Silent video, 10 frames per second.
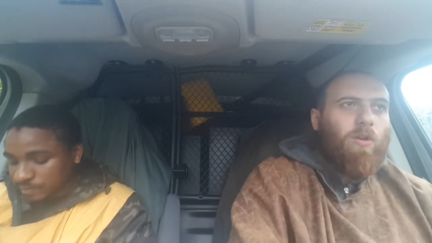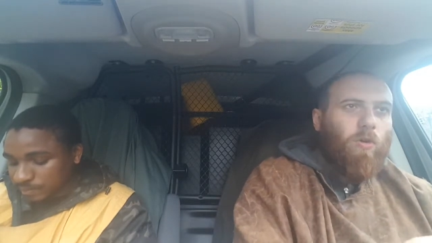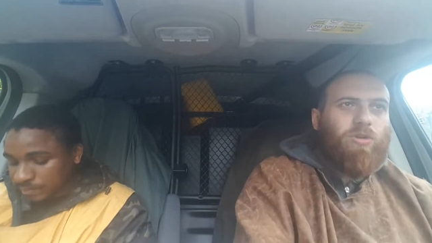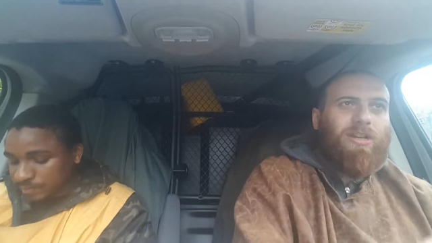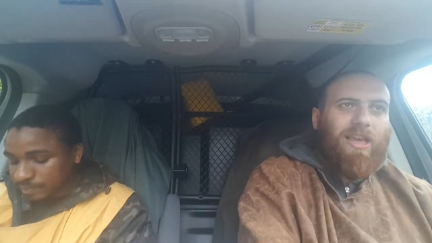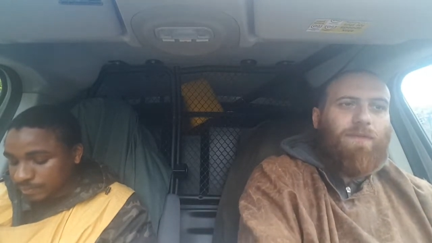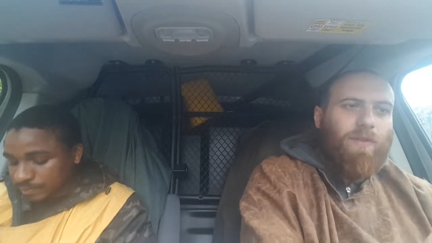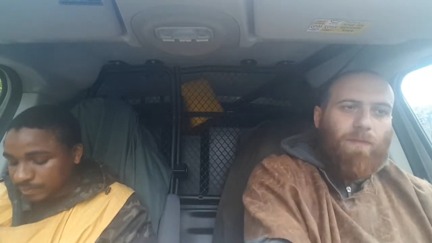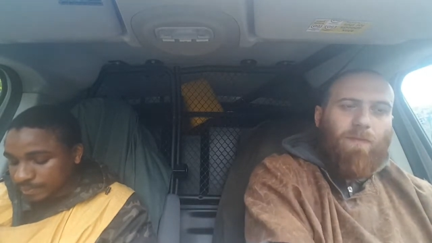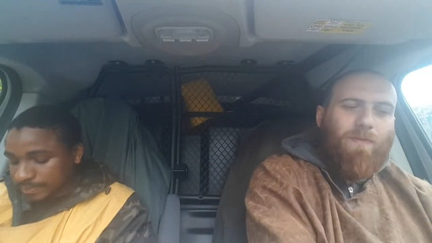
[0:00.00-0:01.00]
Speaker 1: Lord's gonna
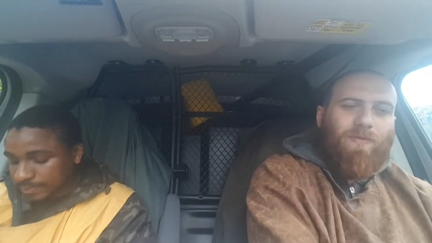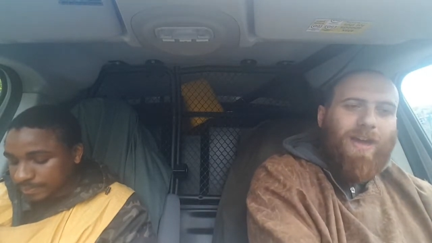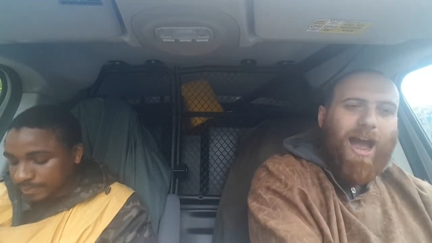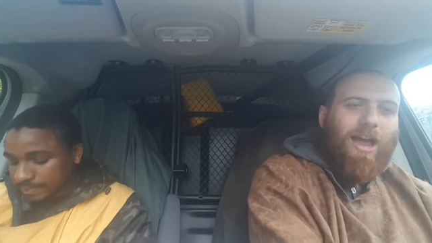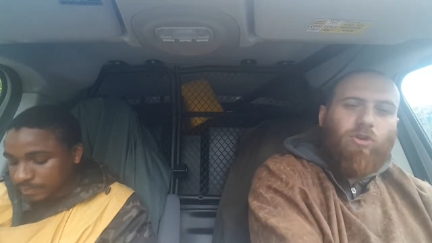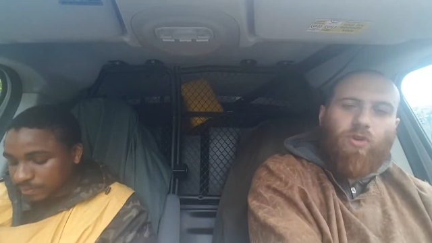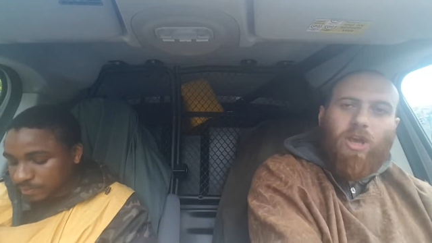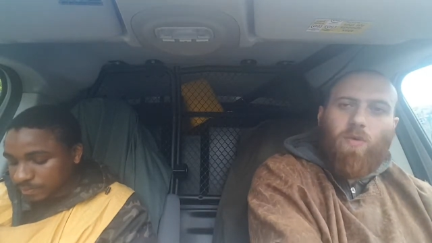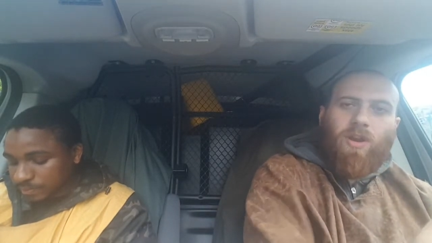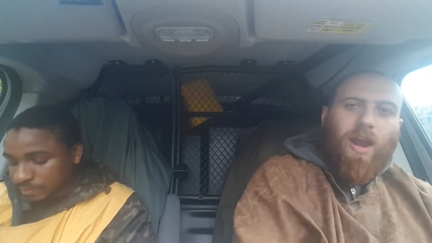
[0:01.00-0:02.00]
give you
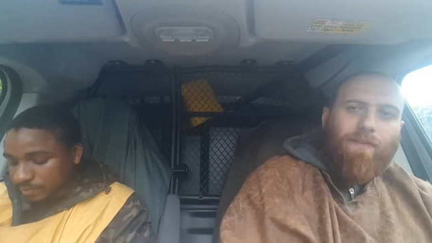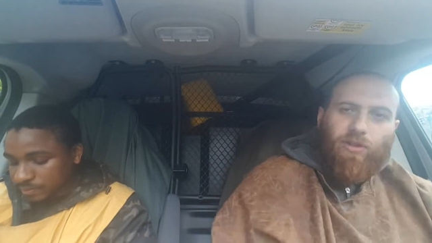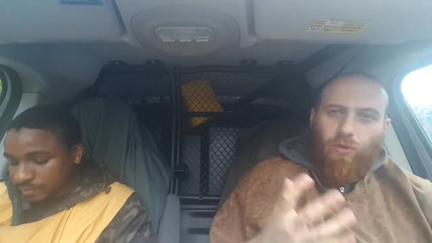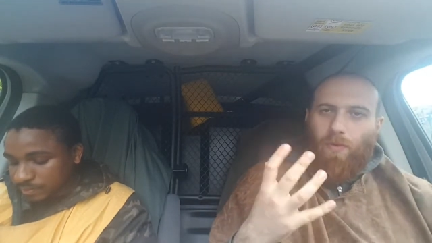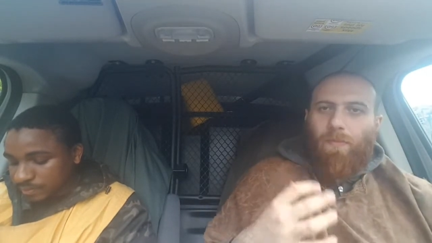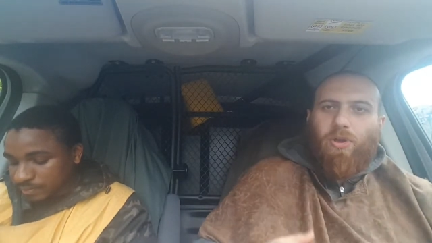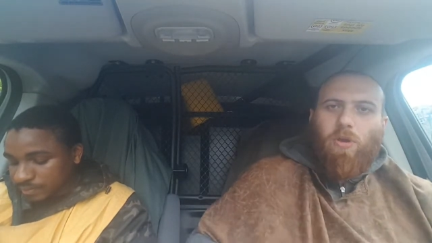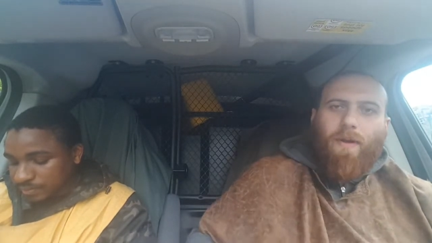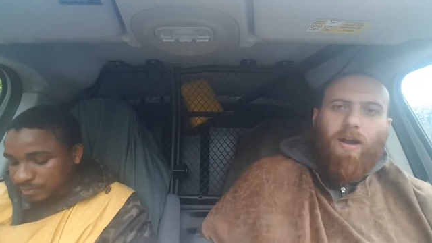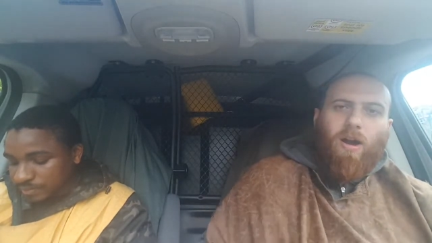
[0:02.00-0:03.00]
hydrate you and nourish you and
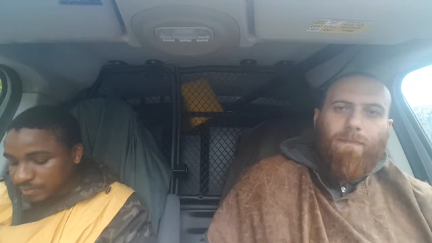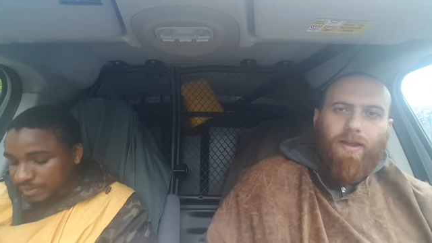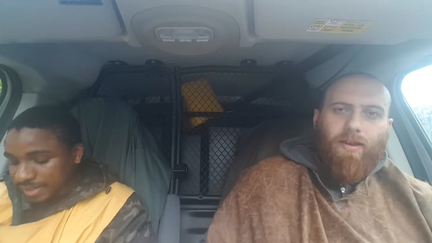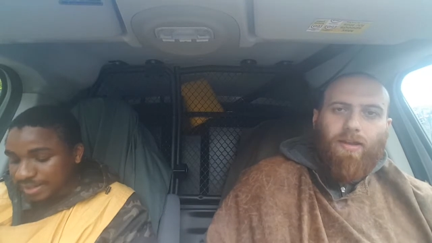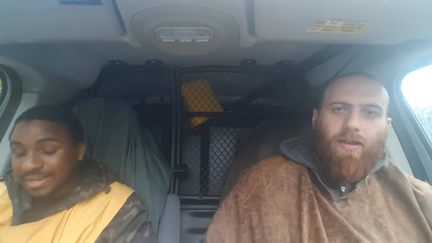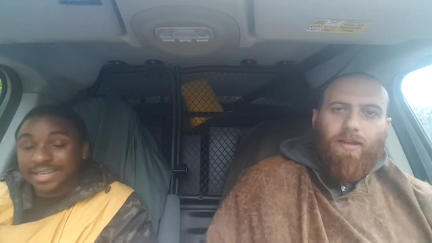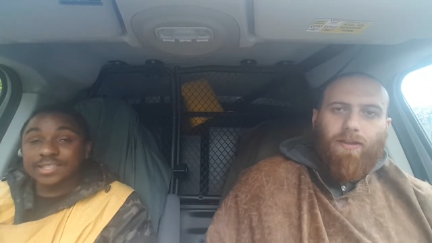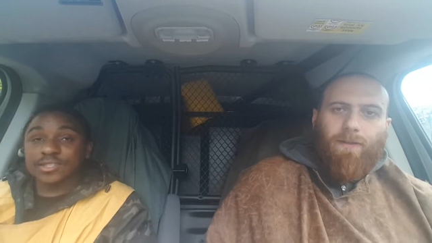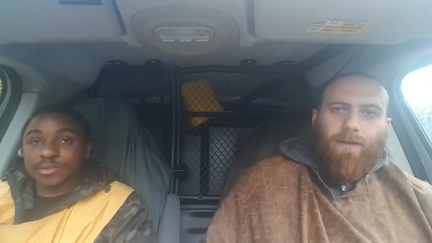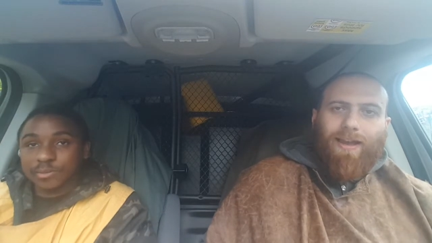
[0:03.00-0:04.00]
bring you back up, man, and
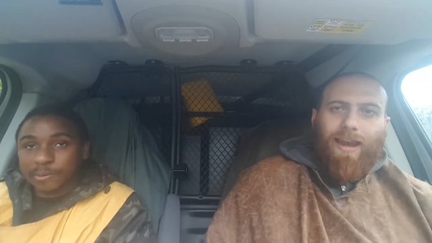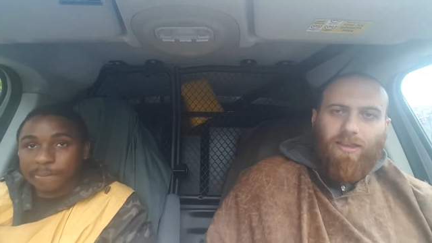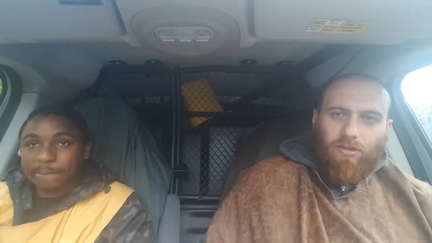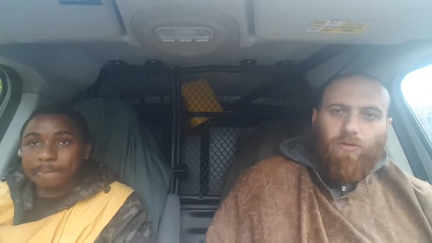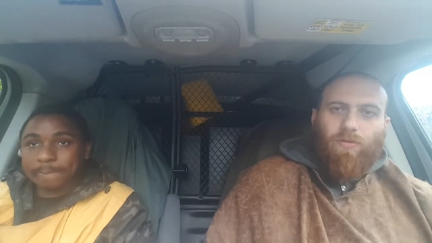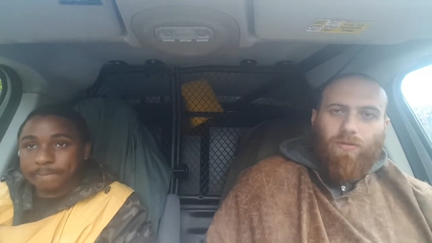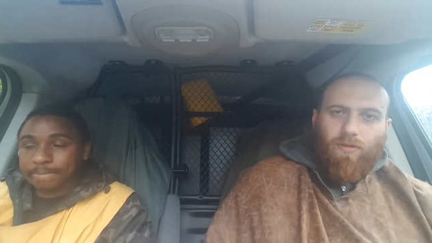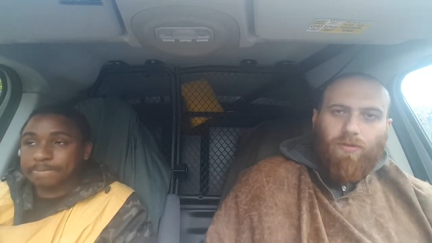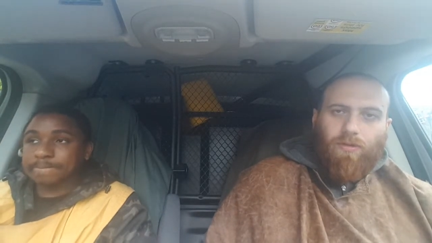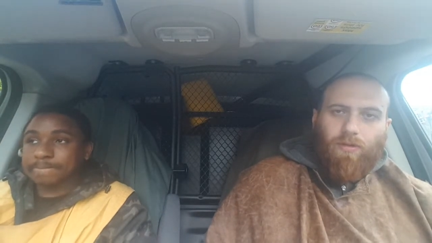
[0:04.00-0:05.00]
cleanse you, cleanse you.
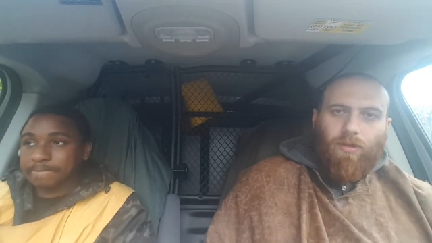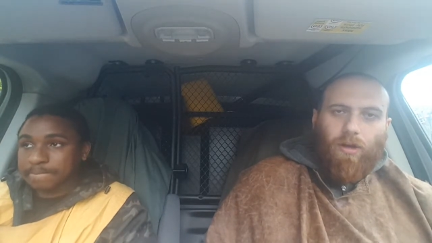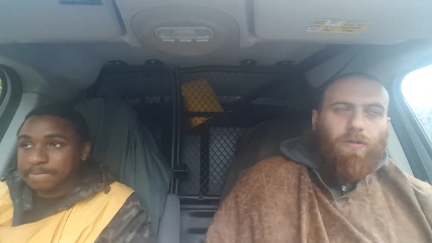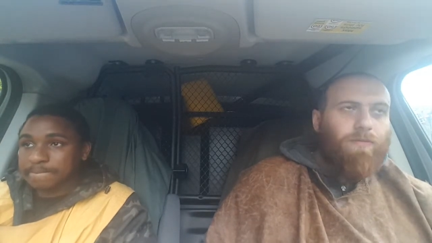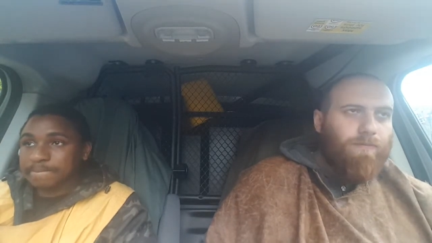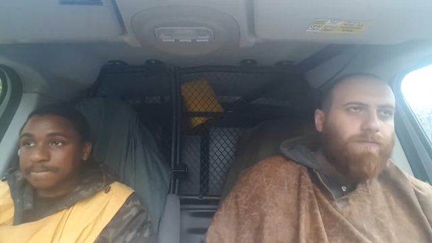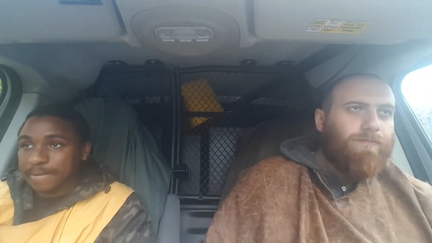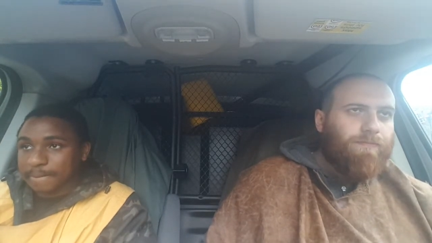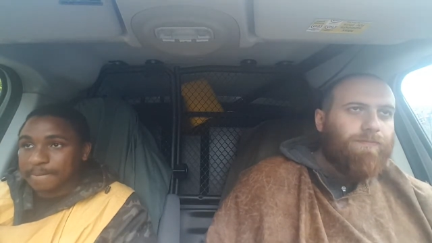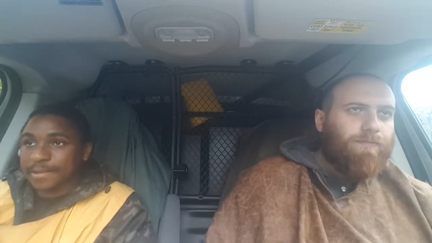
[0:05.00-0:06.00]
Mm-hmm. You know.
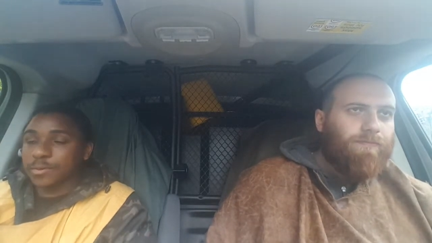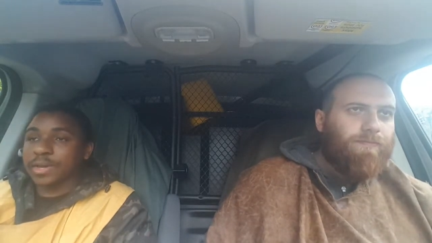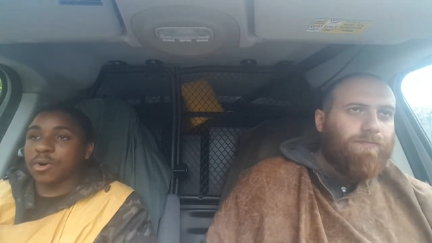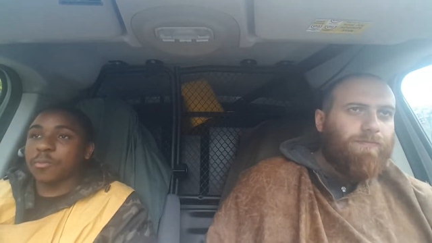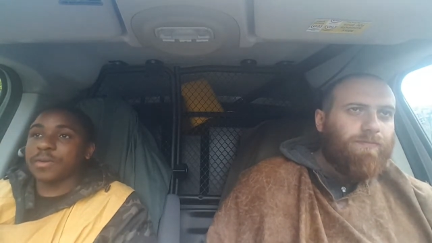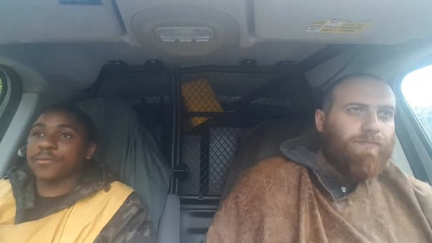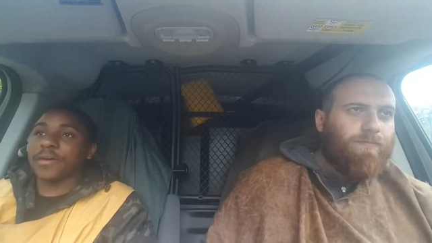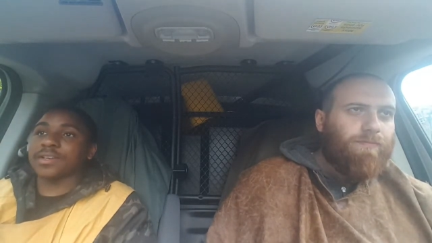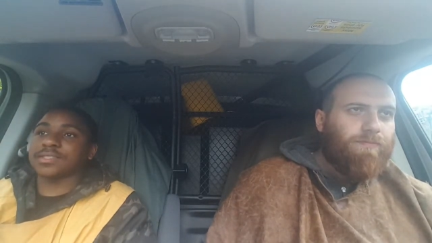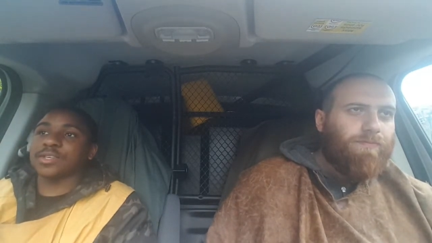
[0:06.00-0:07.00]
Speaker 2: Yep. And you ain't gonna be
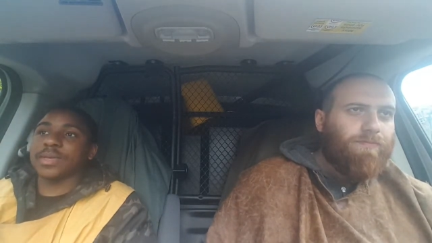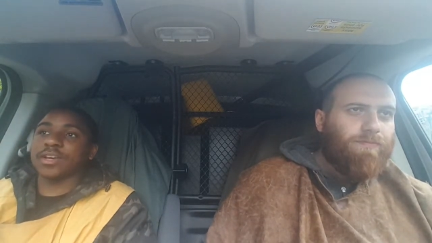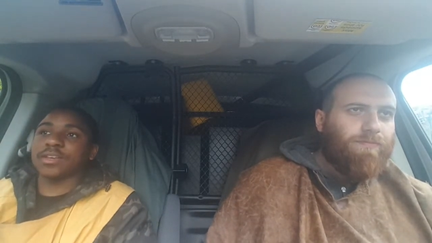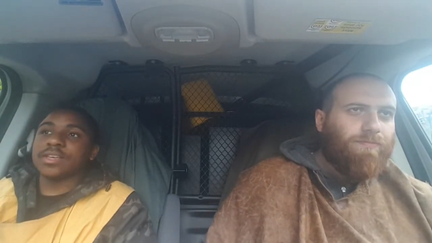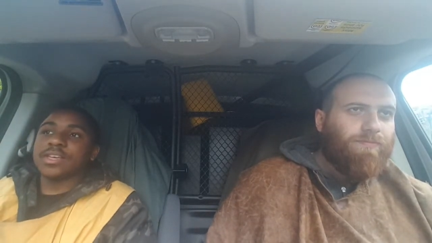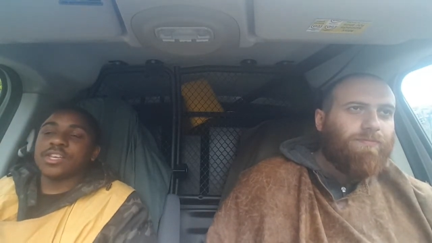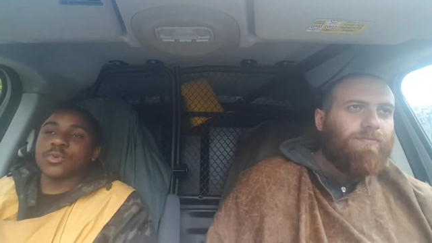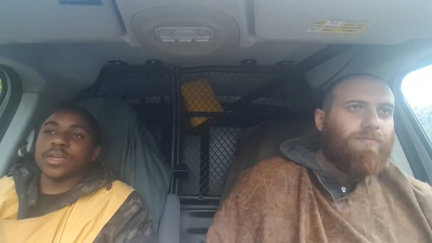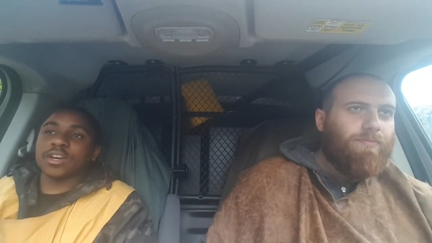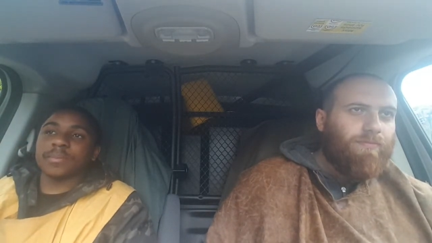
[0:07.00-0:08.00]
thirsty. You ain't gonna
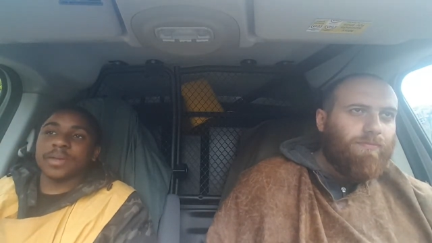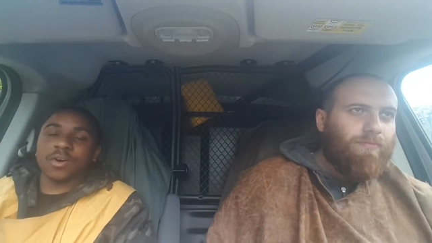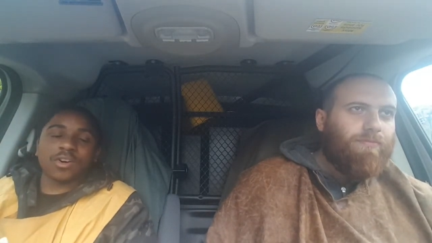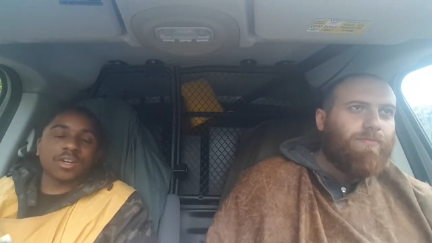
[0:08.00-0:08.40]
you ain't gonna be an